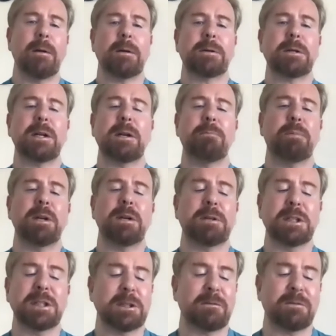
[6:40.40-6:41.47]

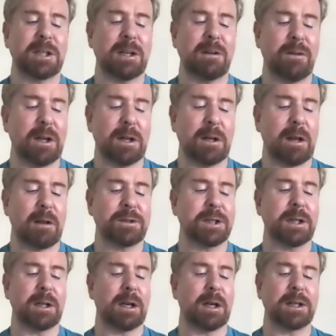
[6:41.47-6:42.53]
pieces of TV I've
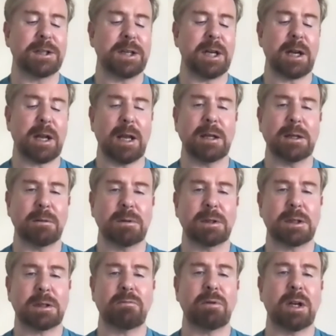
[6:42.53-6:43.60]
seen in the last decade. It
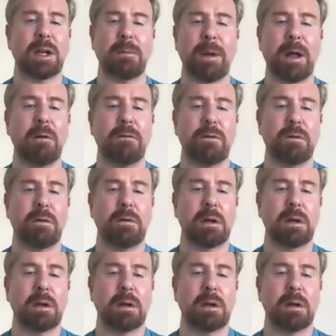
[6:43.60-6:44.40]
was really powerful.